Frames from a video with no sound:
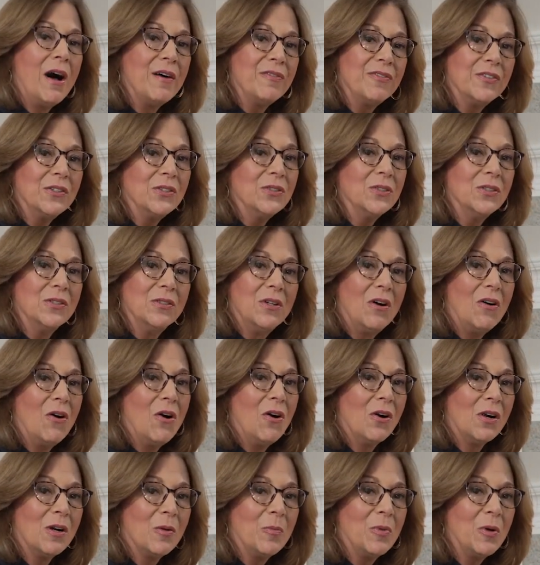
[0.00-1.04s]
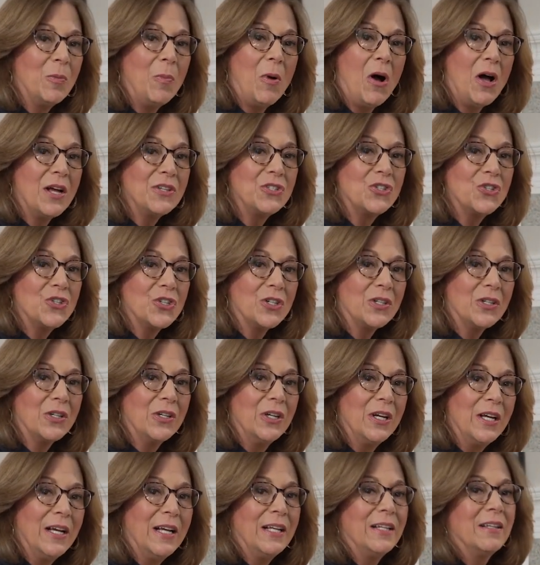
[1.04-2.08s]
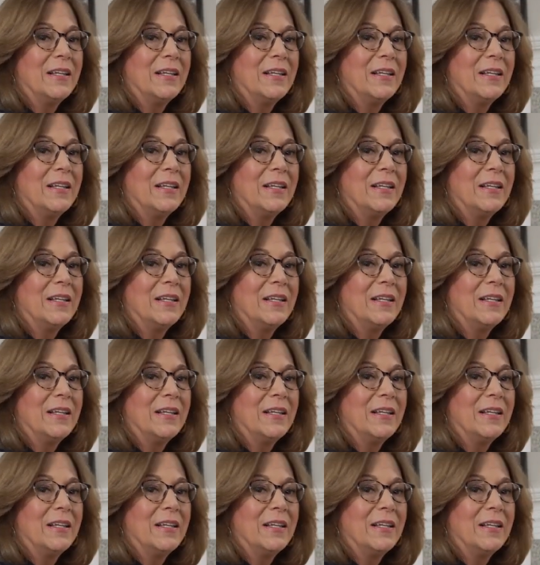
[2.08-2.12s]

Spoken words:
awful, horrible posture.